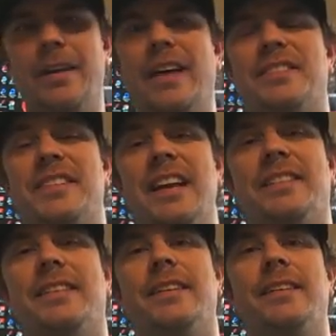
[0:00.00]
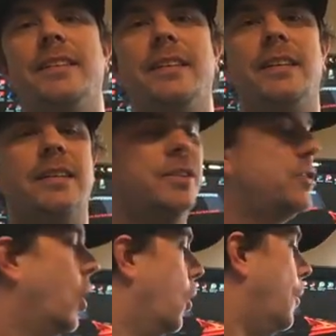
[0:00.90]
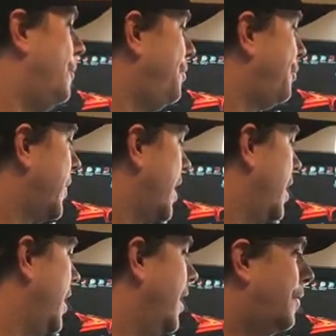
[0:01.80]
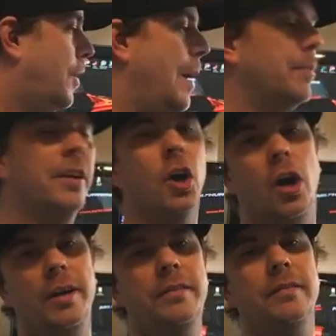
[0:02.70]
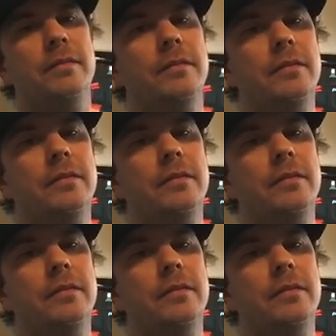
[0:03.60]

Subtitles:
and that's it. So enough rambling on,